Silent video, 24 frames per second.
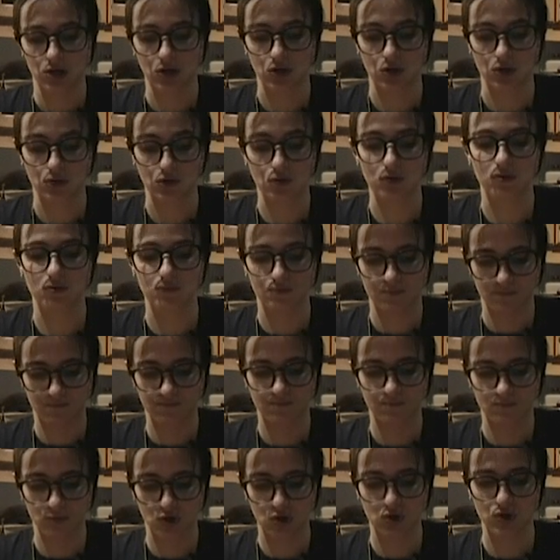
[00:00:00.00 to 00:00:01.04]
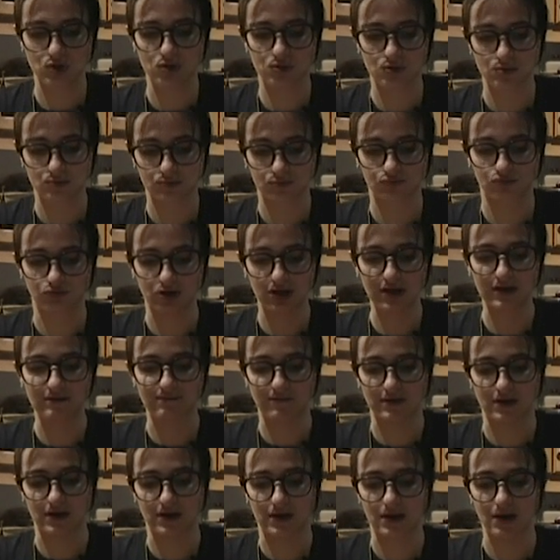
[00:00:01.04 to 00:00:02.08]
you can
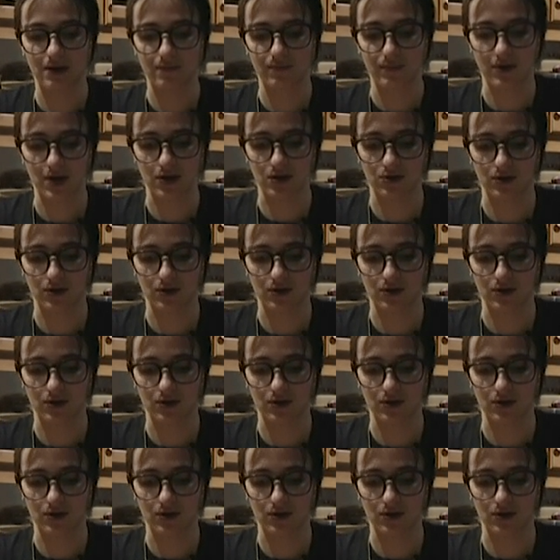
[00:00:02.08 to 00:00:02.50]
really fill it up,